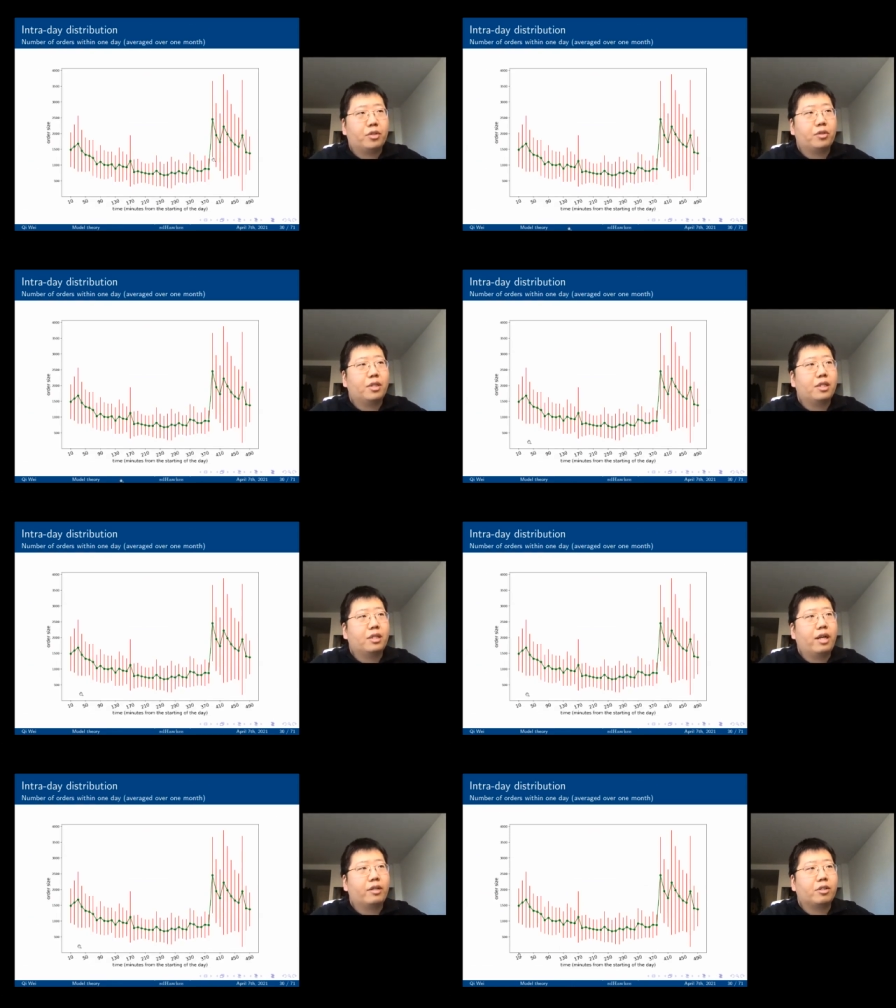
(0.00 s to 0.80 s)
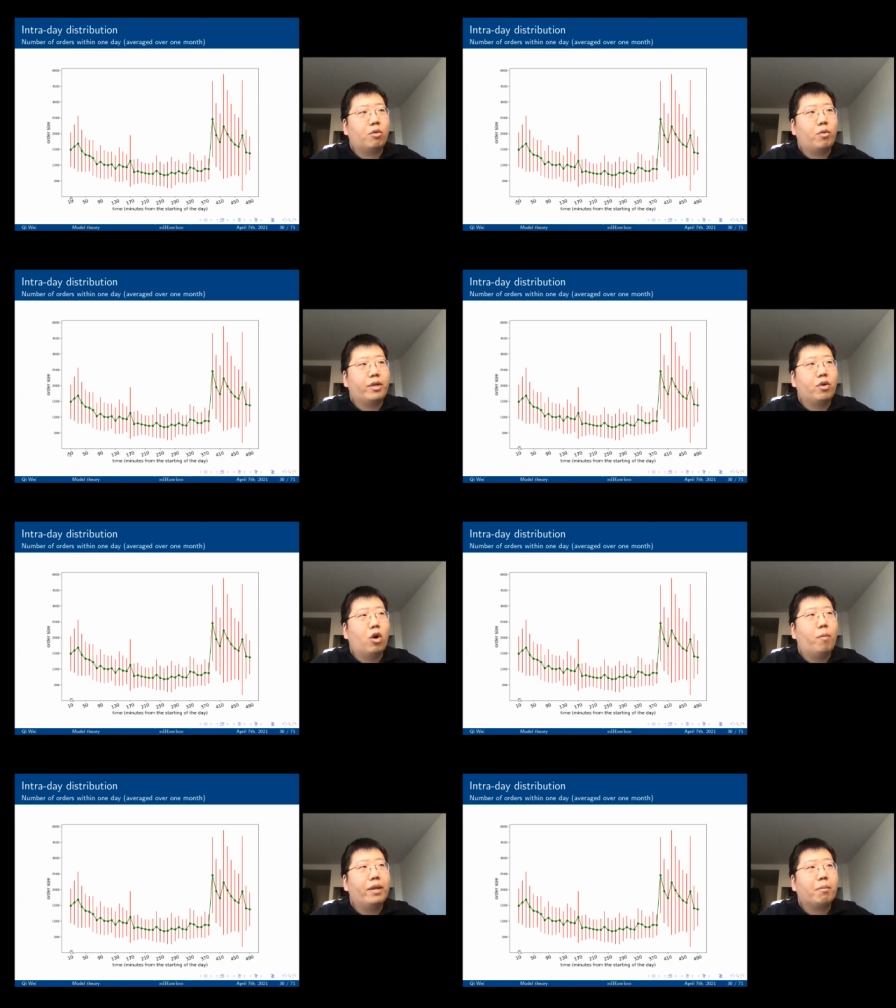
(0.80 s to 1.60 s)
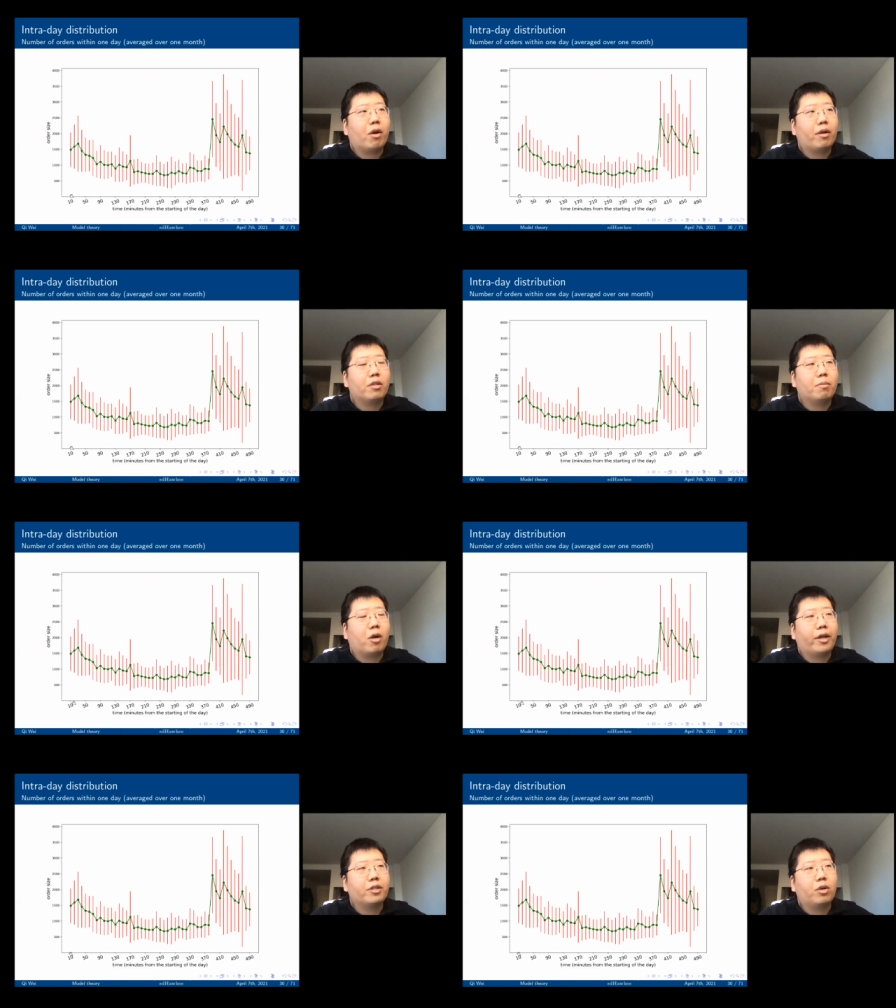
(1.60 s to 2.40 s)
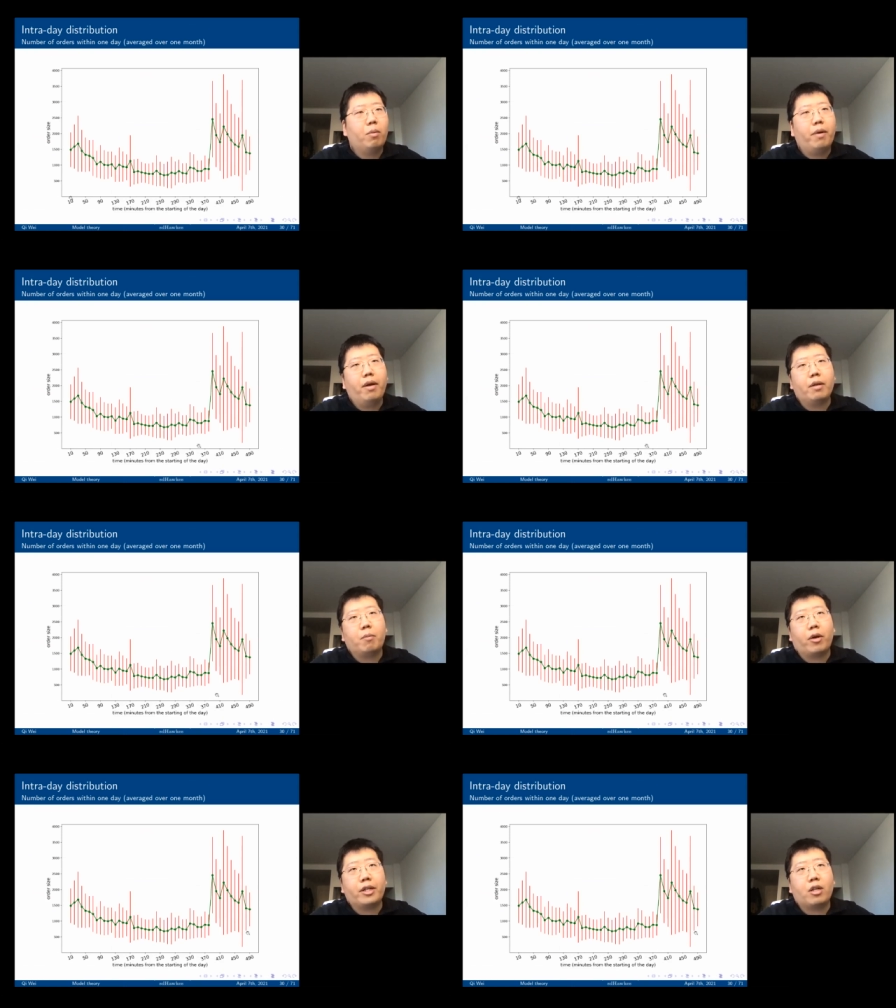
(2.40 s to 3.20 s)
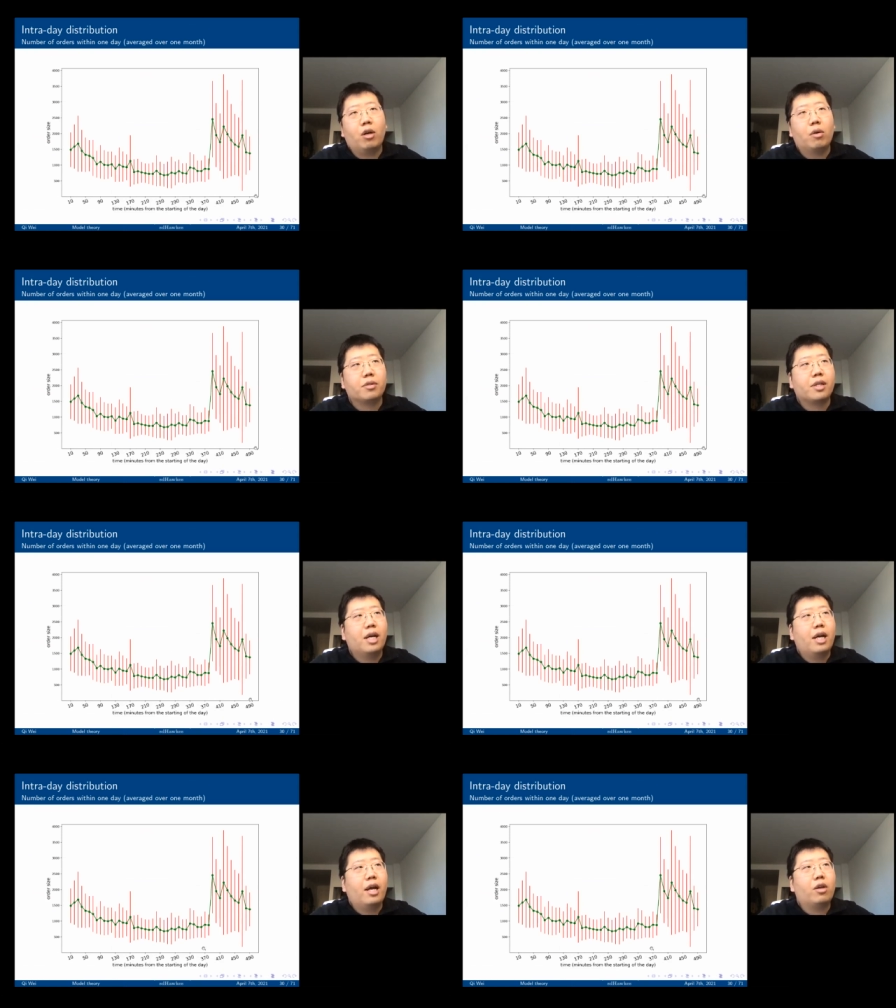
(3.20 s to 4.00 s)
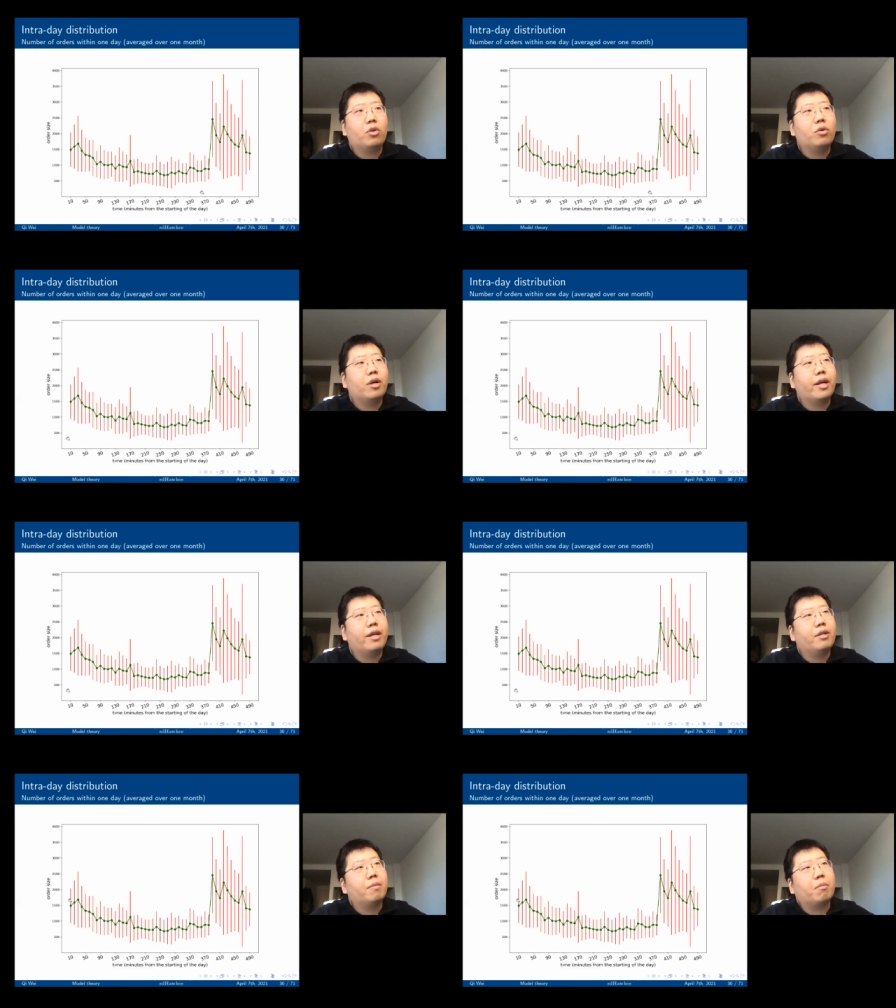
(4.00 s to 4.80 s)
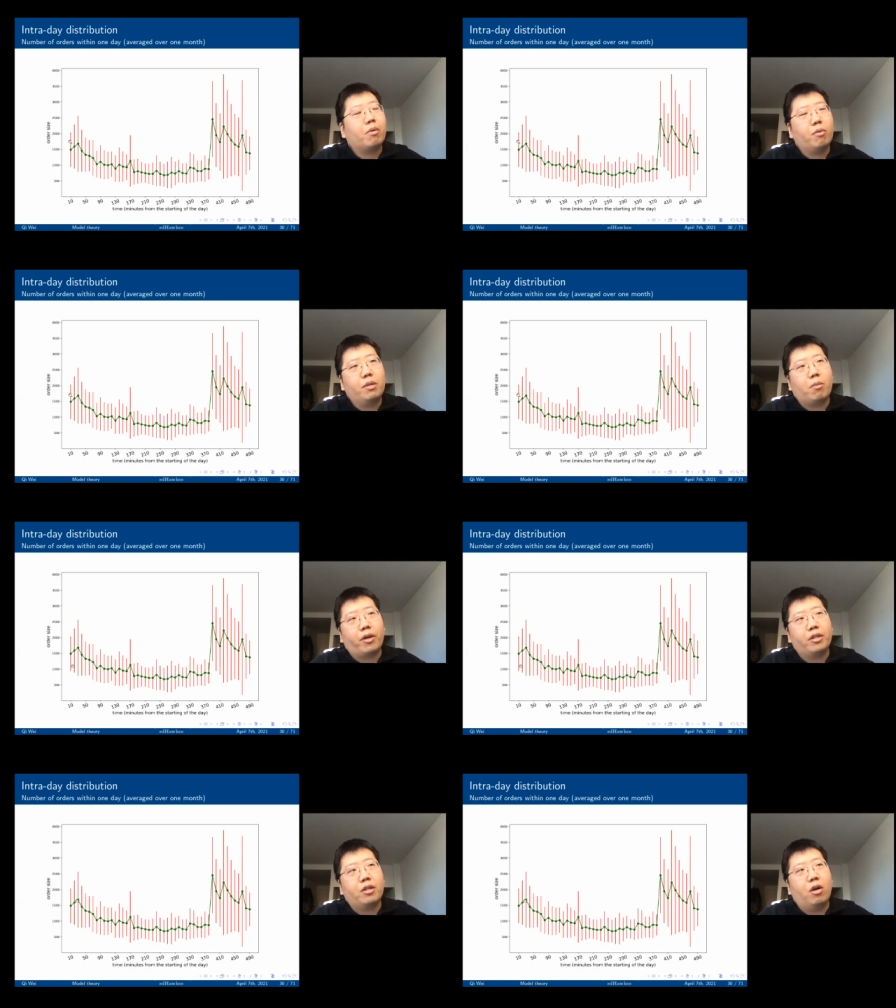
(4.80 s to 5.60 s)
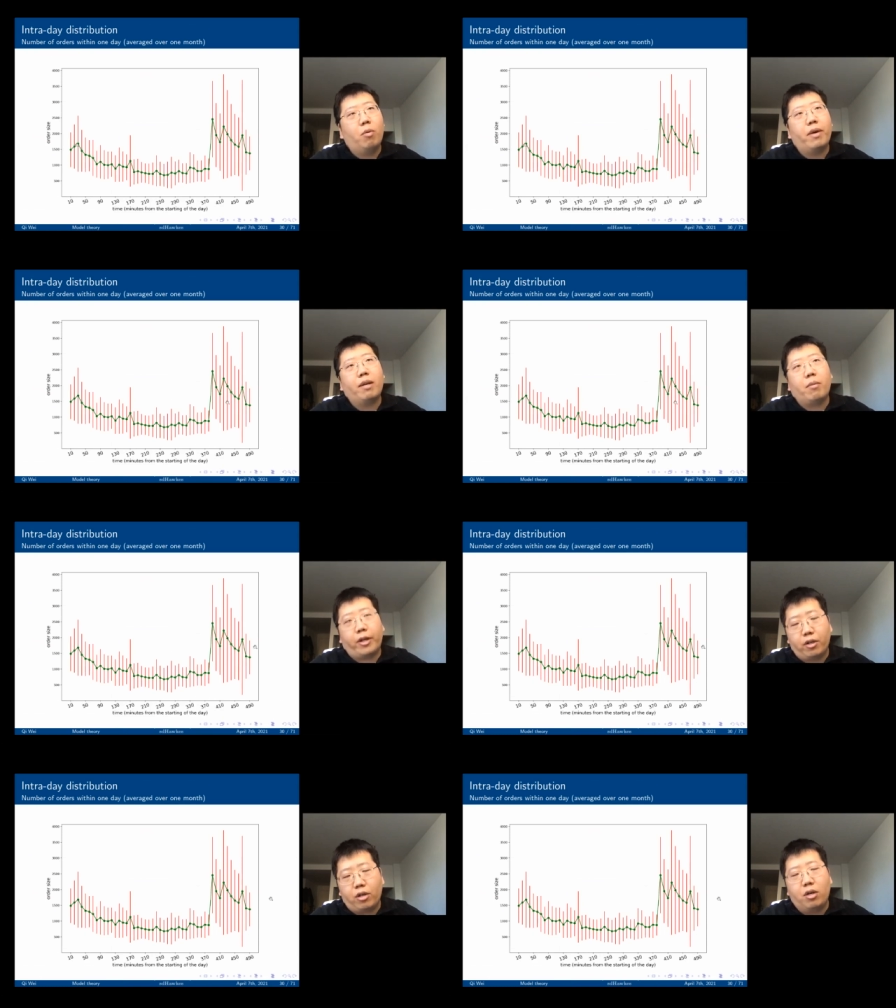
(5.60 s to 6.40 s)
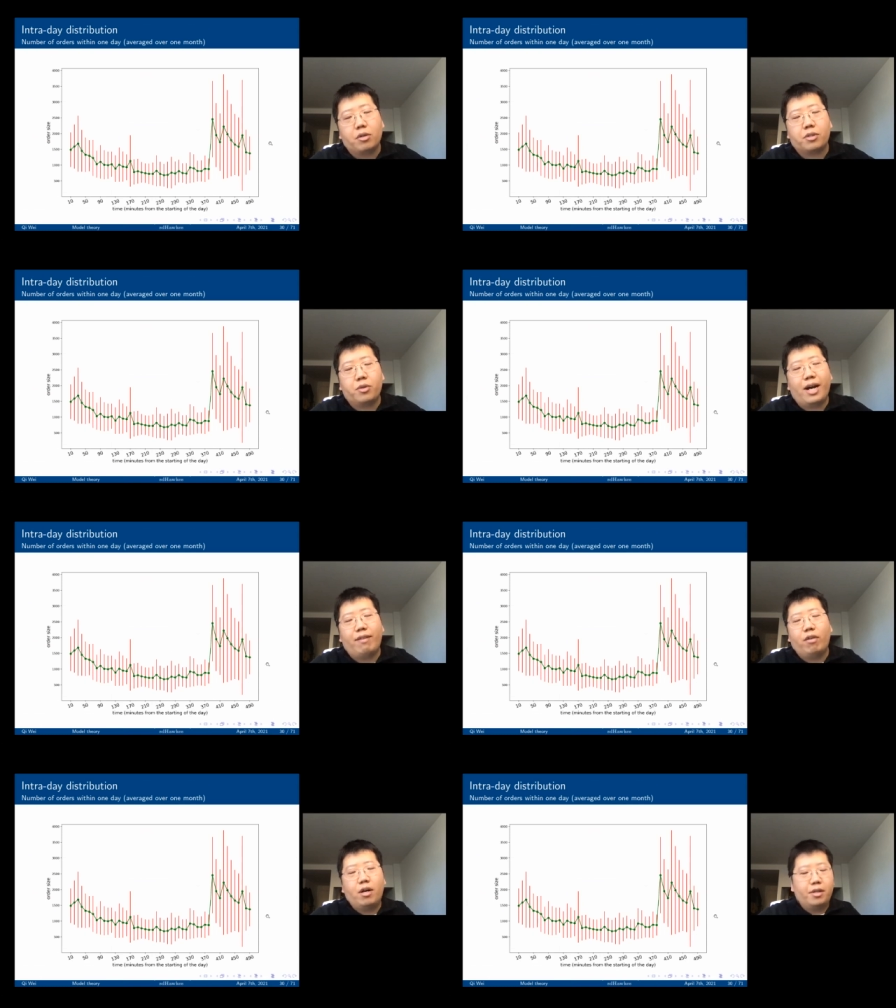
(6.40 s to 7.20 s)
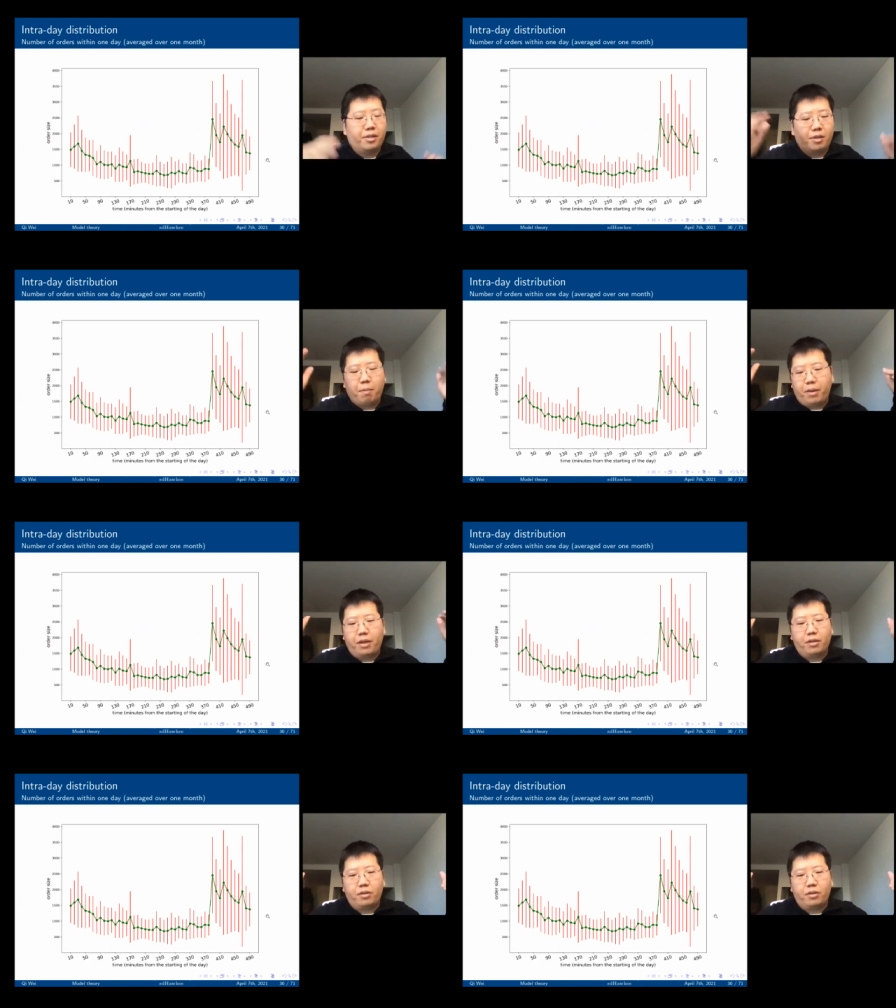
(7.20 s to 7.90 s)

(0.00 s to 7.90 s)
So this is like when you open the market is open and the market is closed. And usually when the market is open and the market is closed, you have some peak.